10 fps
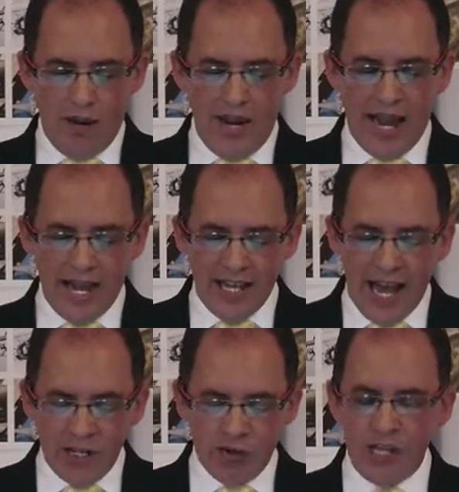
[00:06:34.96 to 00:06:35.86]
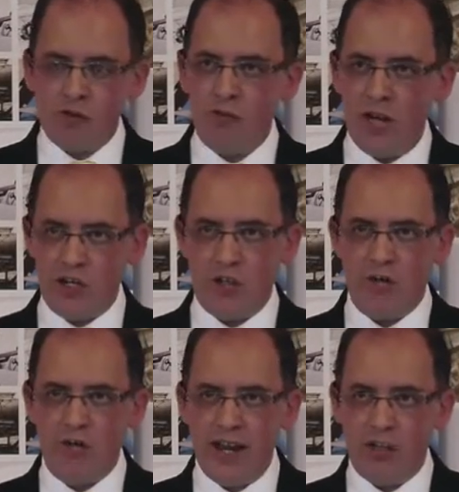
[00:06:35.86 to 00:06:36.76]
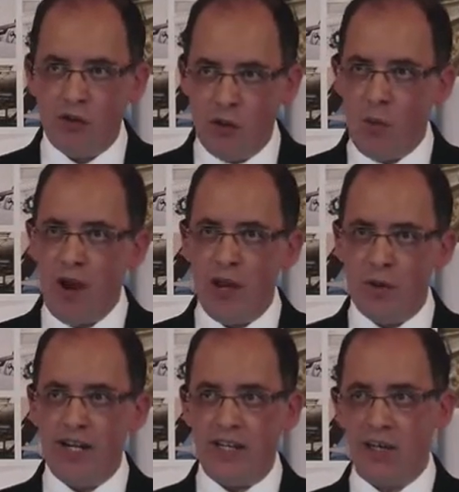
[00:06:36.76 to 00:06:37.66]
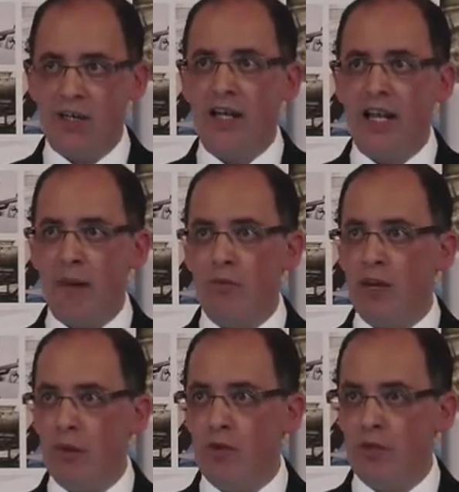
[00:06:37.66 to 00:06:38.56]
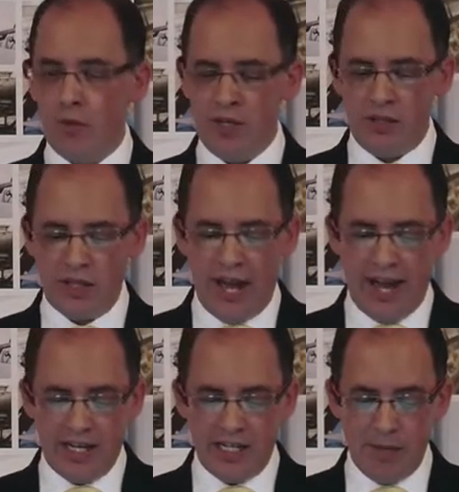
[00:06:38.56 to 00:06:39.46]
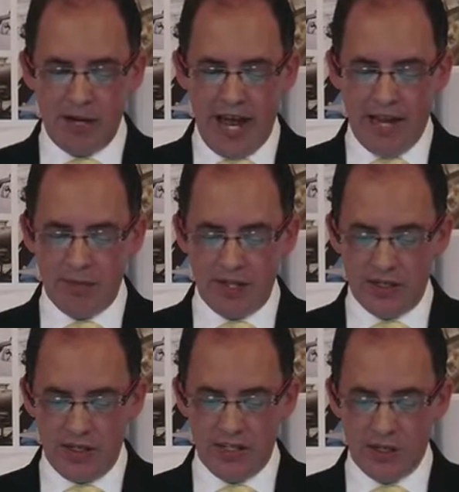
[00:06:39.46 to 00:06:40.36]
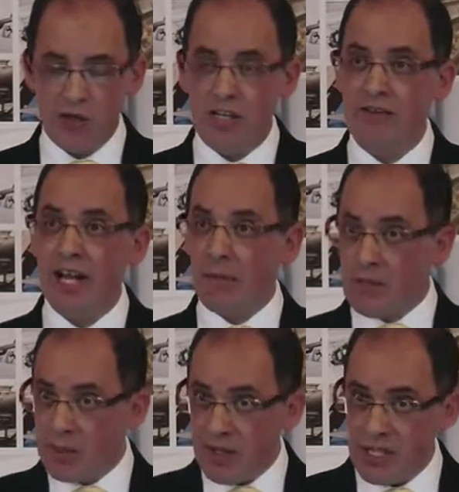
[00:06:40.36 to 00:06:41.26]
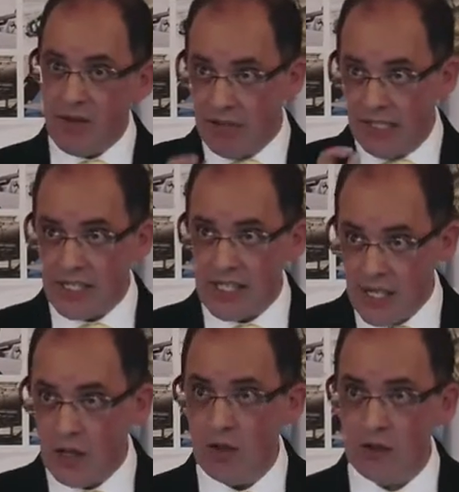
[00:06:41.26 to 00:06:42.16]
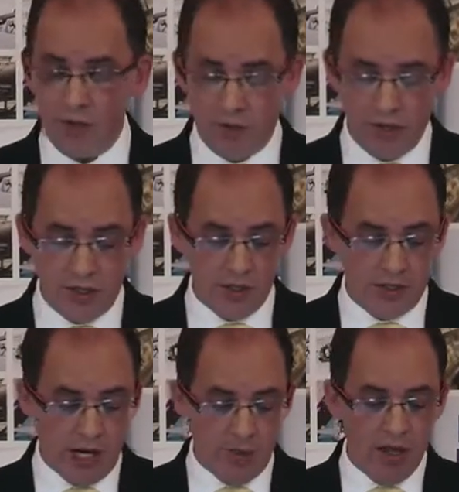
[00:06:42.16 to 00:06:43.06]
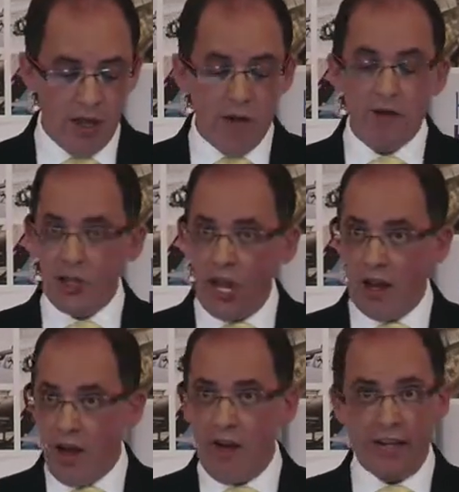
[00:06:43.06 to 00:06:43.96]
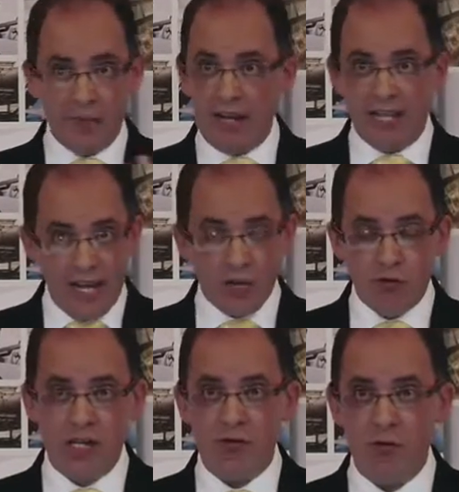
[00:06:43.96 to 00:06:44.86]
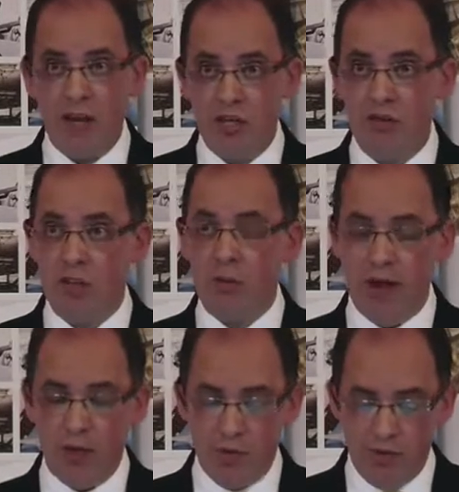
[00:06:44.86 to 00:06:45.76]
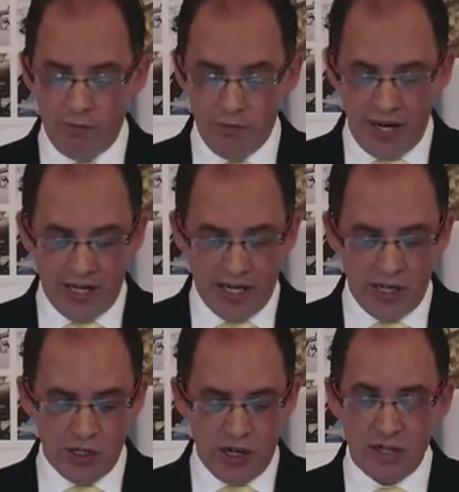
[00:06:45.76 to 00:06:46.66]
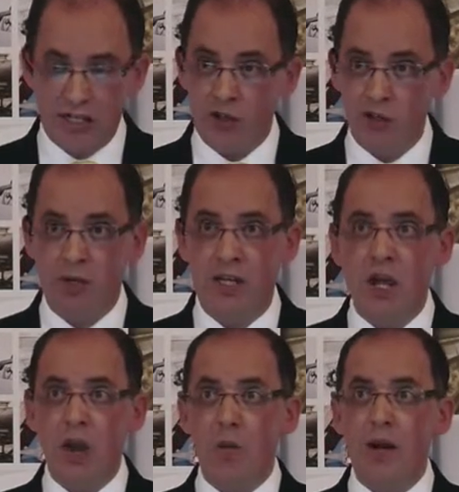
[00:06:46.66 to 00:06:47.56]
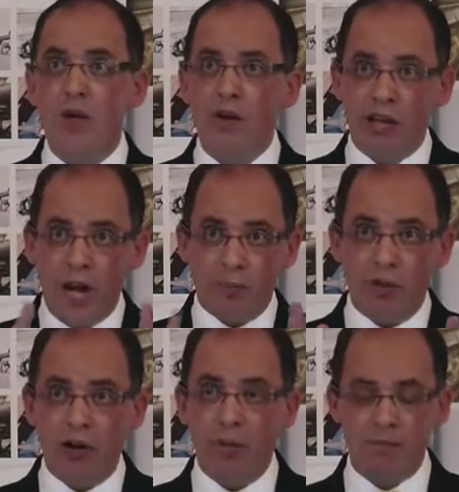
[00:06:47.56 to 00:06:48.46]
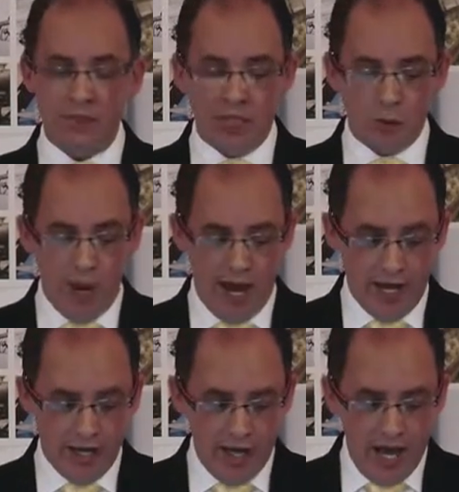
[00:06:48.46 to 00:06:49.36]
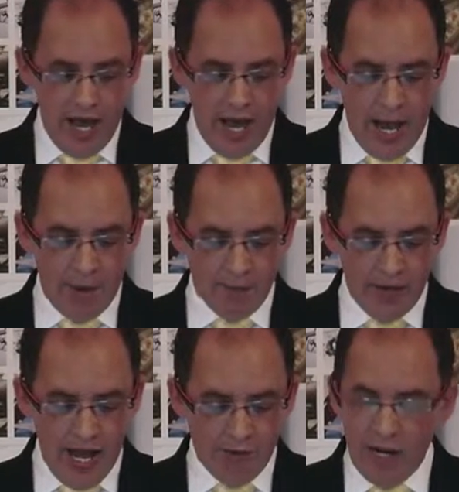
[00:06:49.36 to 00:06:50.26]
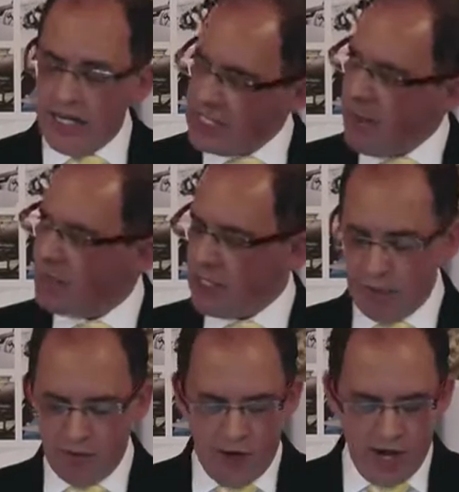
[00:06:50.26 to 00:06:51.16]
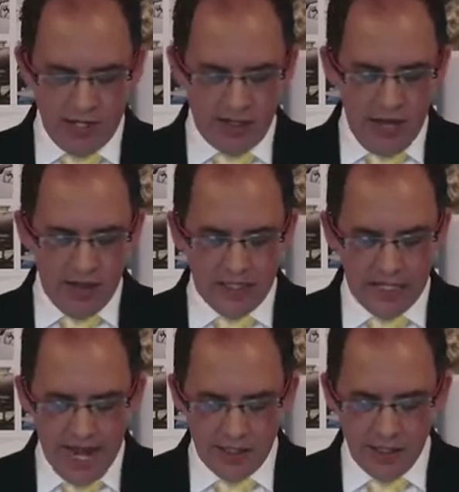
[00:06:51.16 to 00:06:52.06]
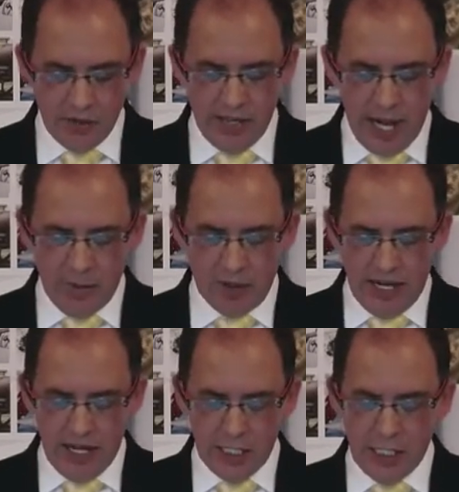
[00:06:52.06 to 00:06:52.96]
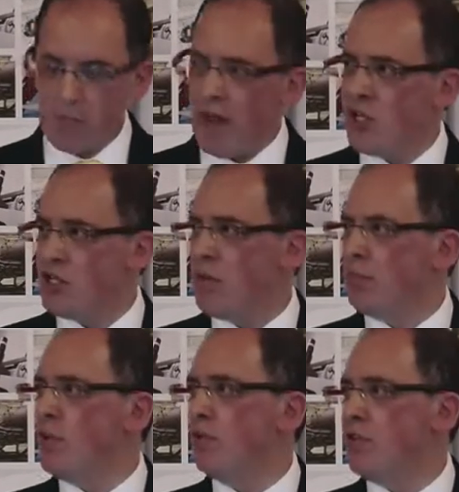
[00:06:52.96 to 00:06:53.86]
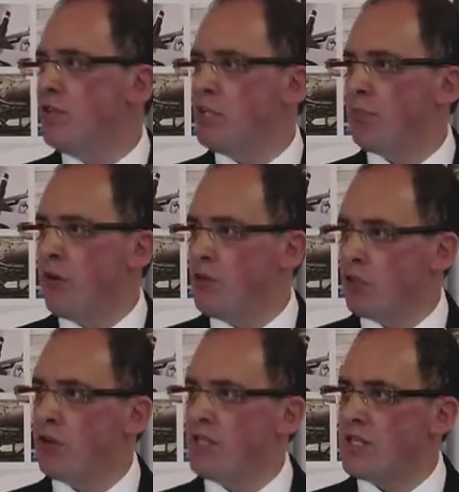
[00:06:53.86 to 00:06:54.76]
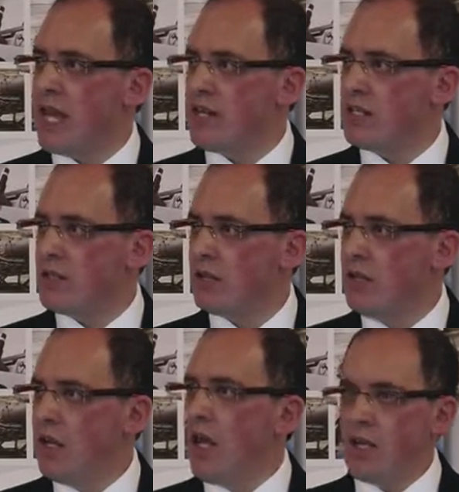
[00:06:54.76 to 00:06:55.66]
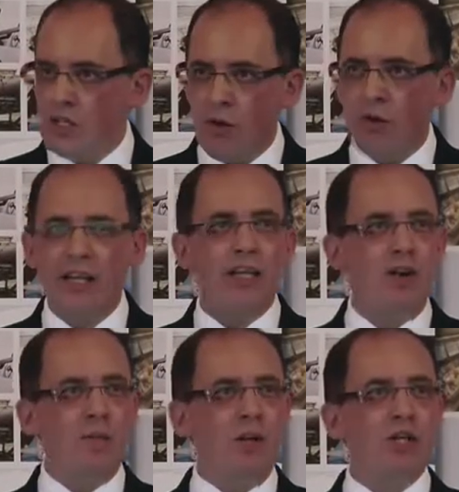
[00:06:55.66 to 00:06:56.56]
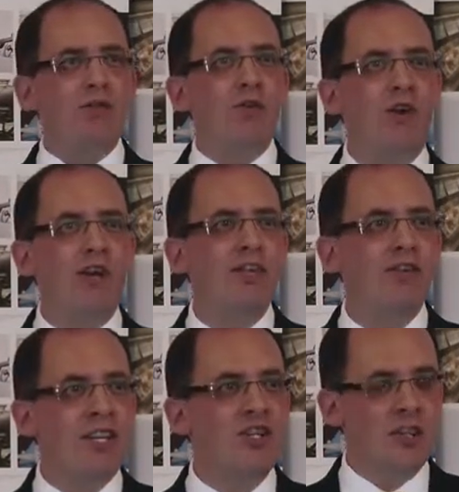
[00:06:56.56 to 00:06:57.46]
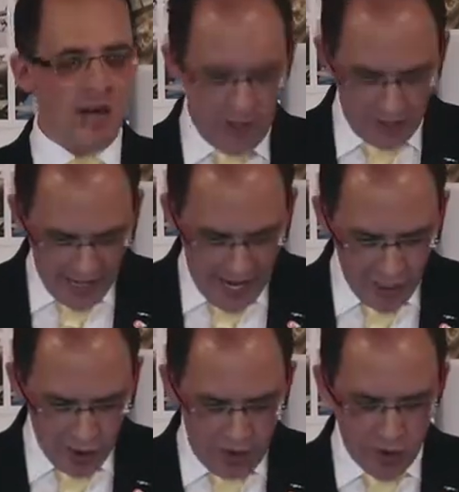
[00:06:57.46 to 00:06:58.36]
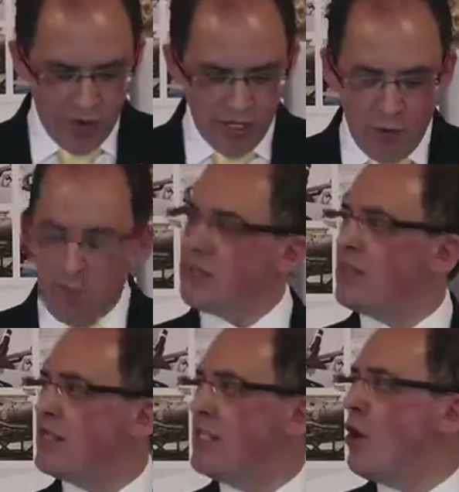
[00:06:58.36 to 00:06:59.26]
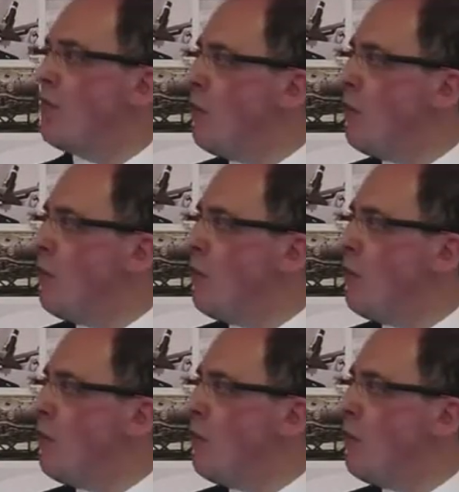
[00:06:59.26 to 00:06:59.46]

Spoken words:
It has had a transformational effect on the way we can collaborate with academia and business to develop specifically skills for the first time. For JLR, it's been again transformational in the way we've engaged in our skills, and we look at our programs in this way. And really, CEMTA has provided the catalyst to enable expansion and broaden of this approach across the sectors. So thank you very much for your attention. Now I'm going to hand you over to Andy Robertson, CEO of